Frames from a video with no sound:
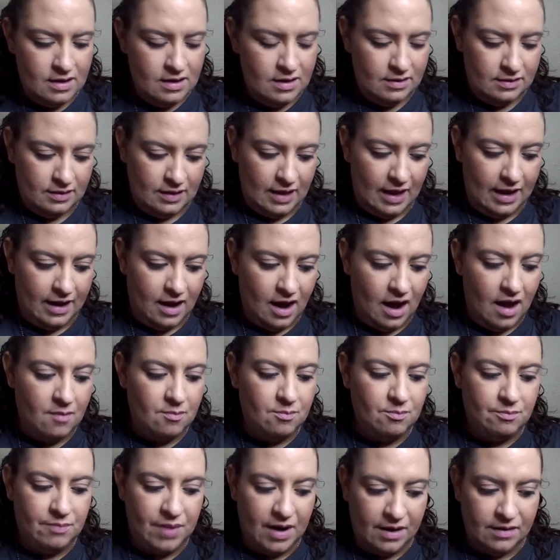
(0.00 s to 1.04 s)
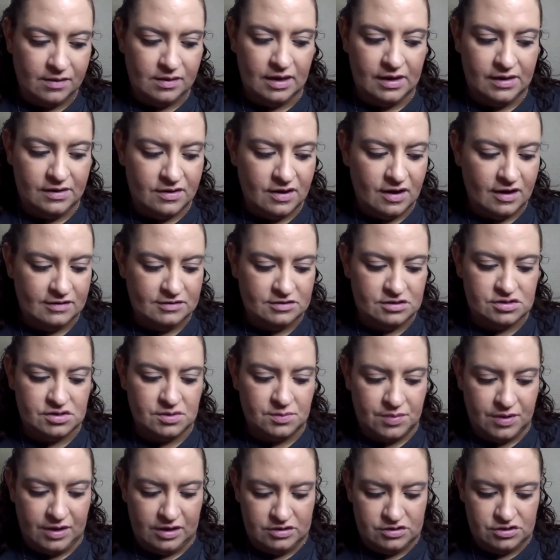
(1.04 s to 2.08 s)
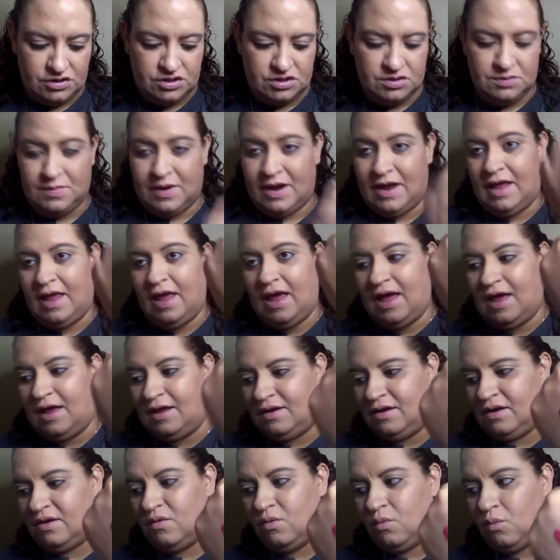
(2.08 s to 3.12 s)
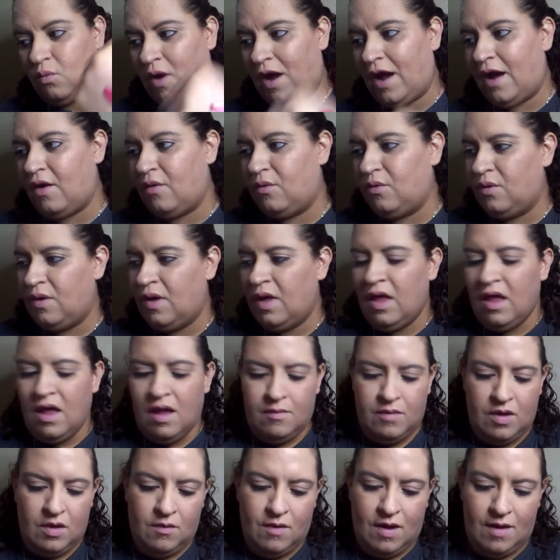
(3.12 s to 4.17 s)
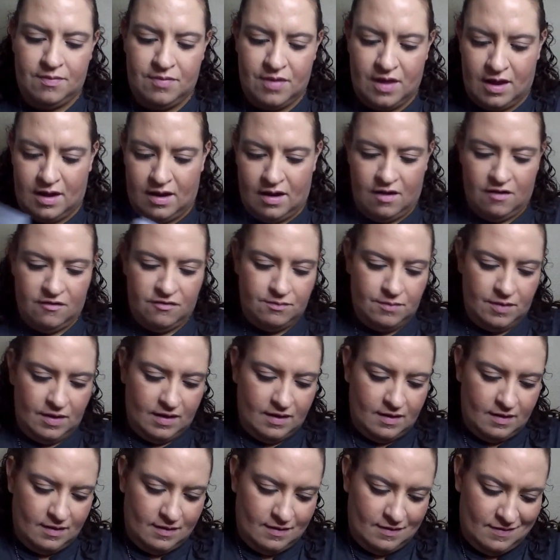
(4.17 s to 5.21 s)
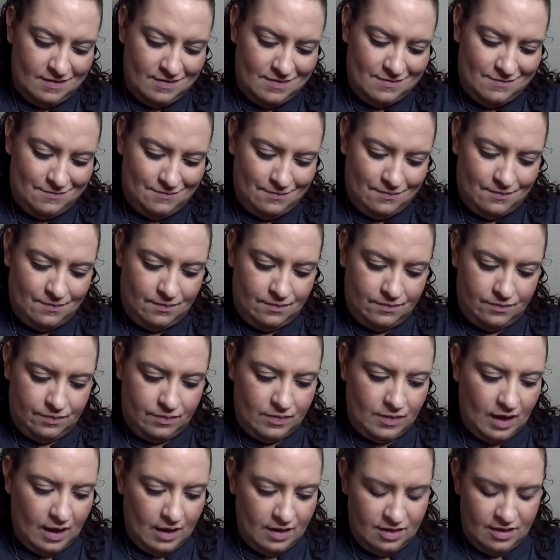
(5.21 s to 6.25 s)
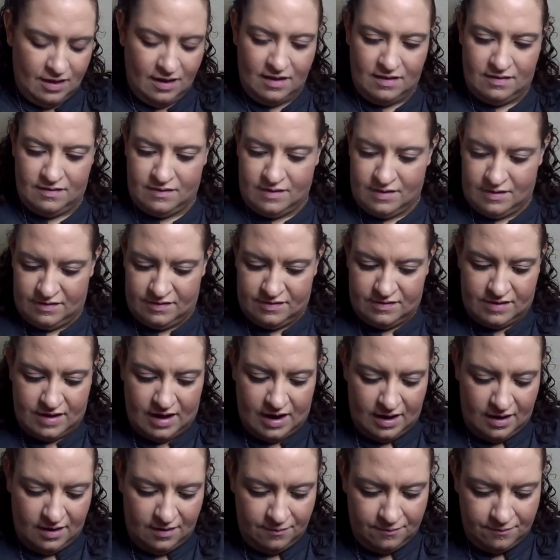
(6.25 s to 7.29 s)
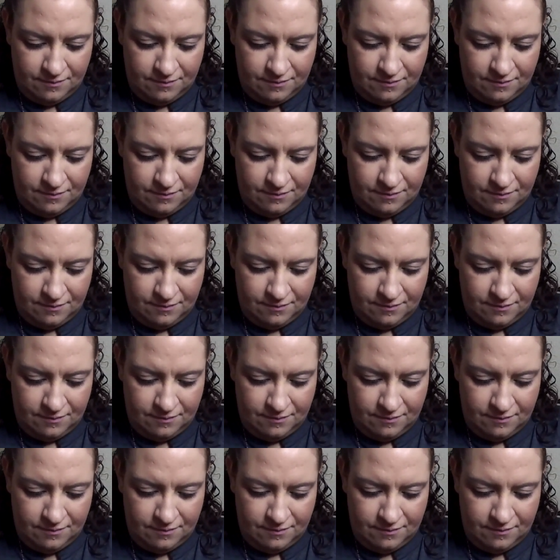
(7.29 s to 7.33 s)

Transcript: Like, I barely touched the brush to my hand. Wow. You wipe that off because I think it's going to stain.